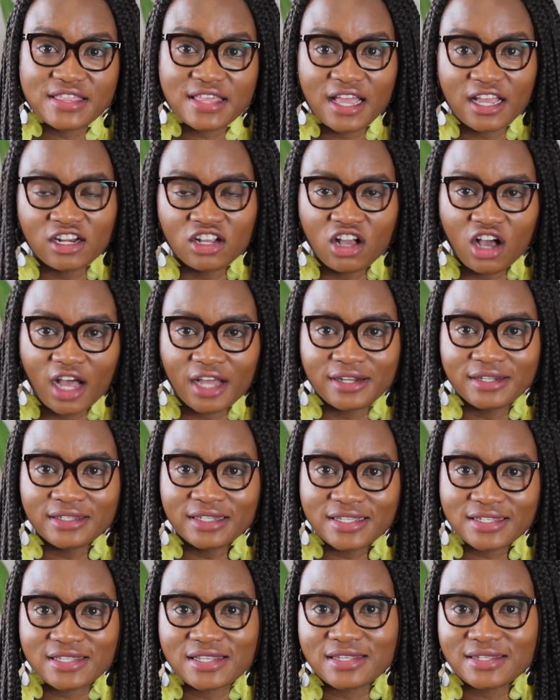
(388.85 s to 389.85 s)
that got
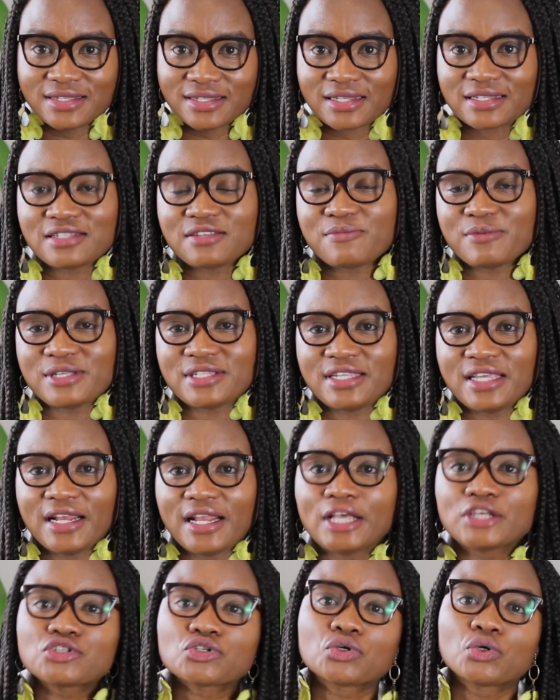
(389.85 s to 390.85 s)
less than 60%
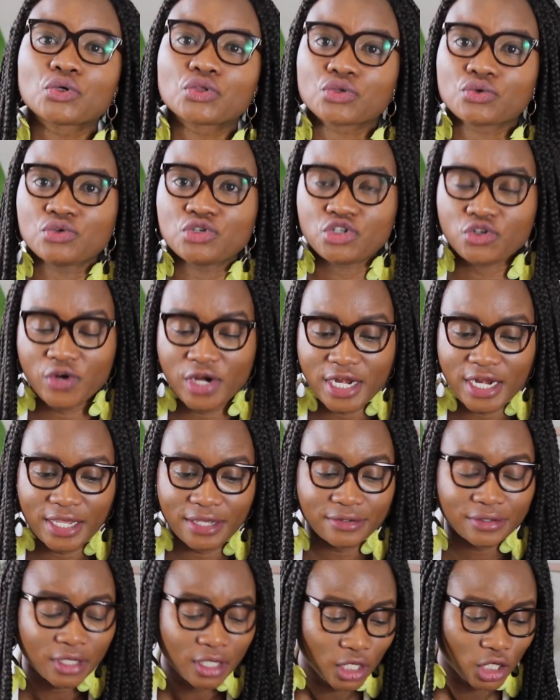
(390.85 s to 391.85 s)
has to go through training.